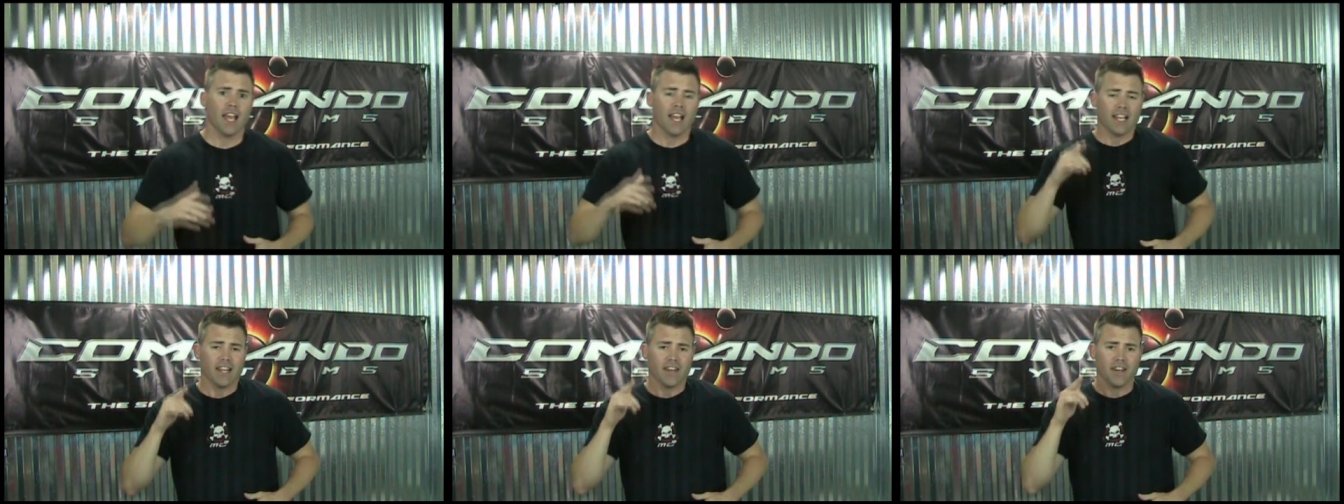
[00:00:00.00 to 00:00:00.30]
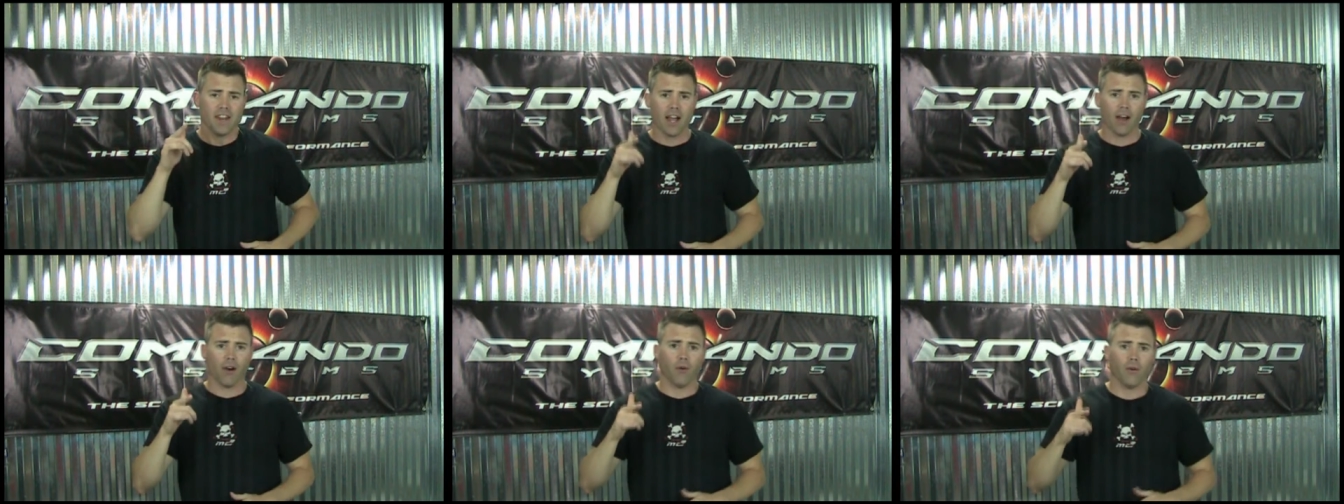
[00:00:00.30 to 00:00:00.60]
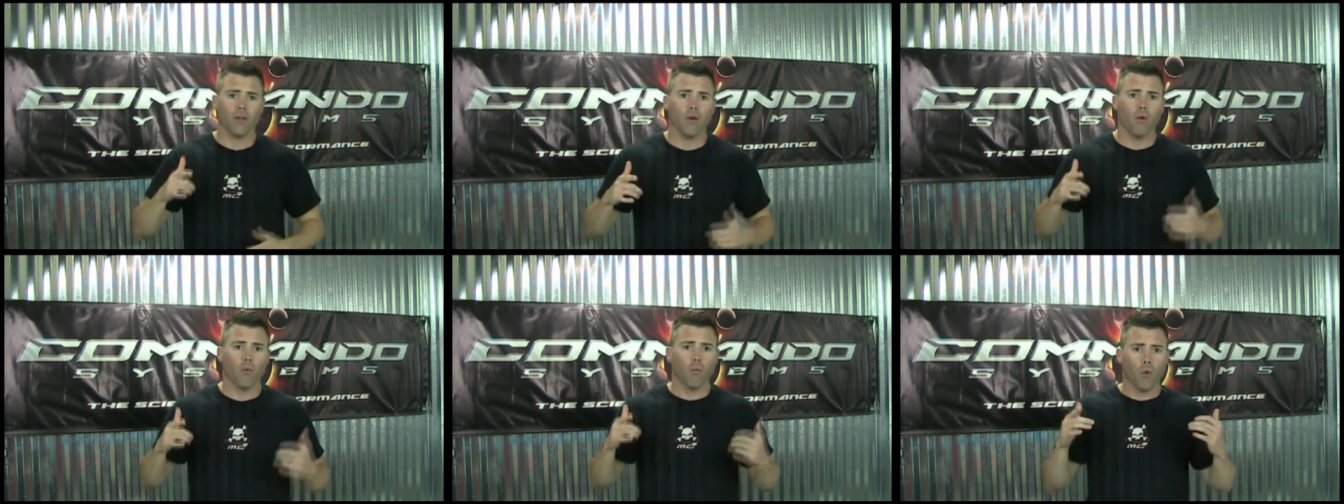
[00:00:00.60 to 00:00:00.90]
Now,
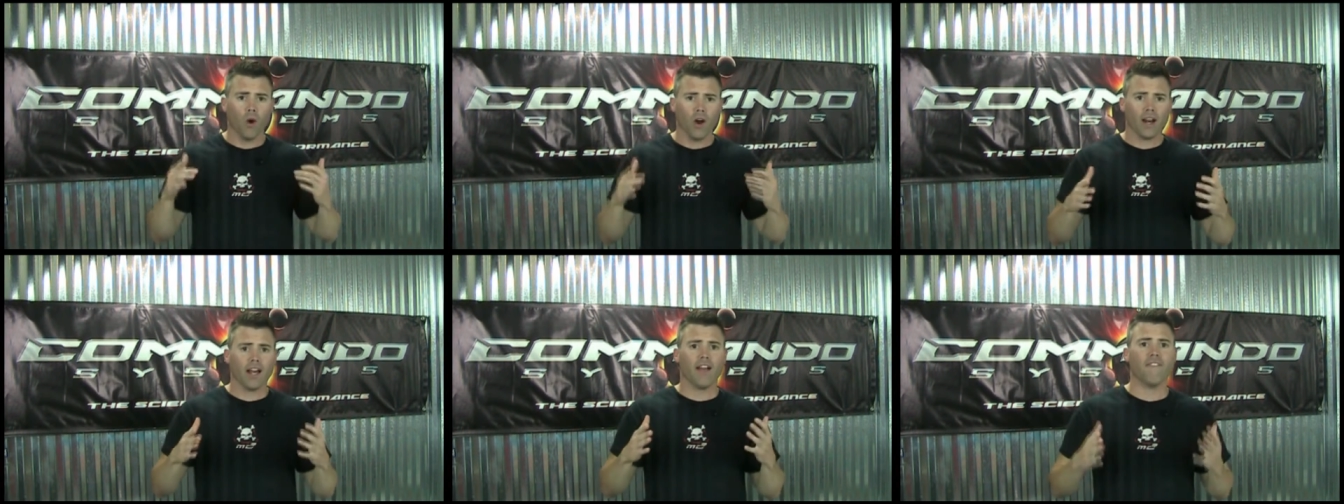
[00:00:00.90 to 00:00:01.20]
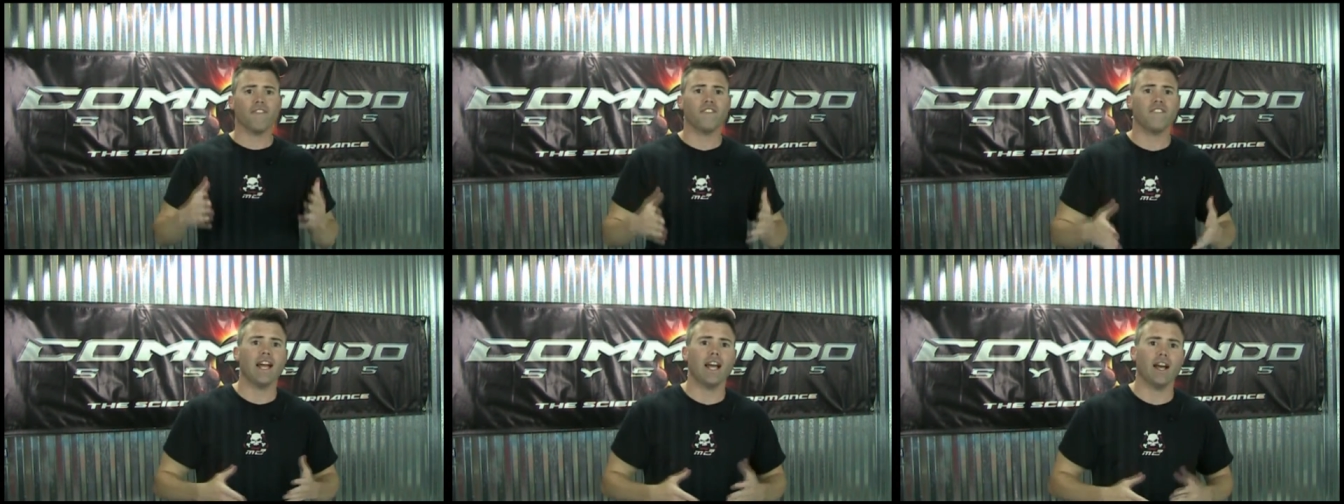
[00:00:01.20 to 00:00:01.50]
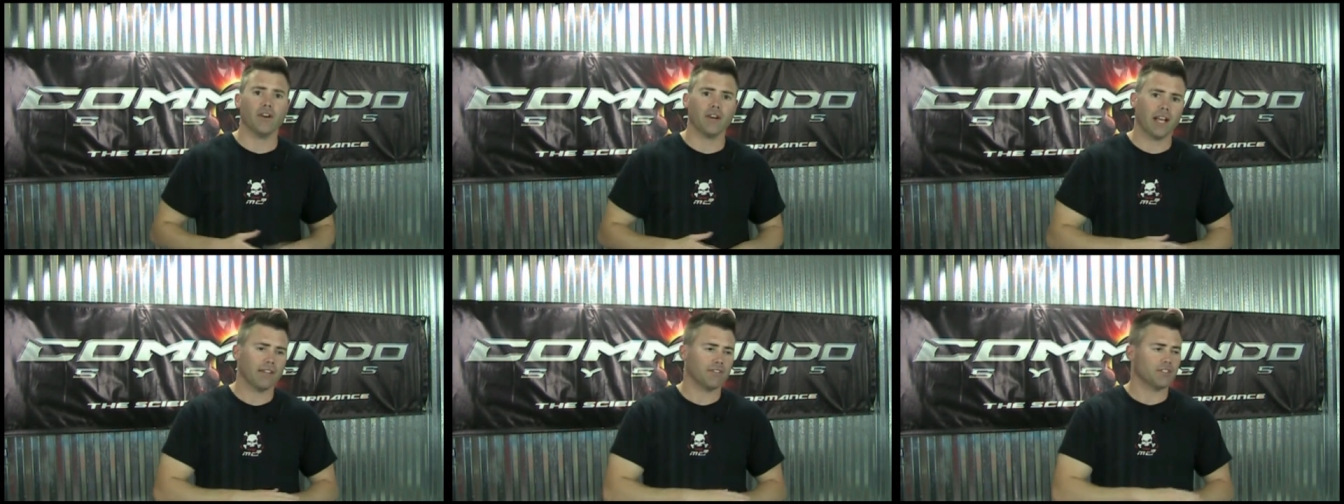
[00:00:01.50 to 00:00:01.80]
what I
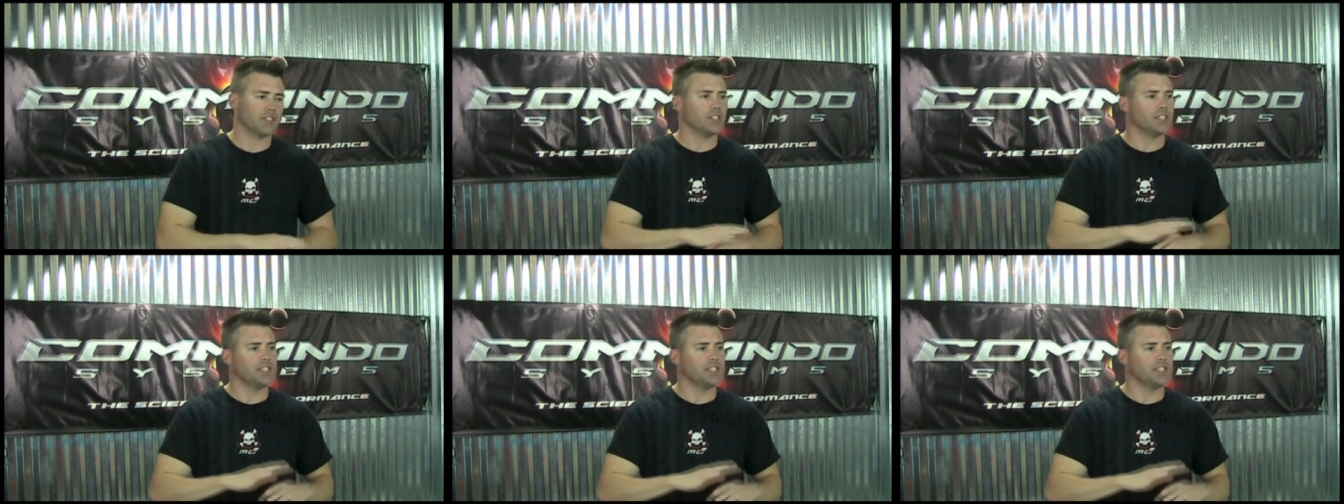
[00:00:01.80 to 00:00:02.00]
found after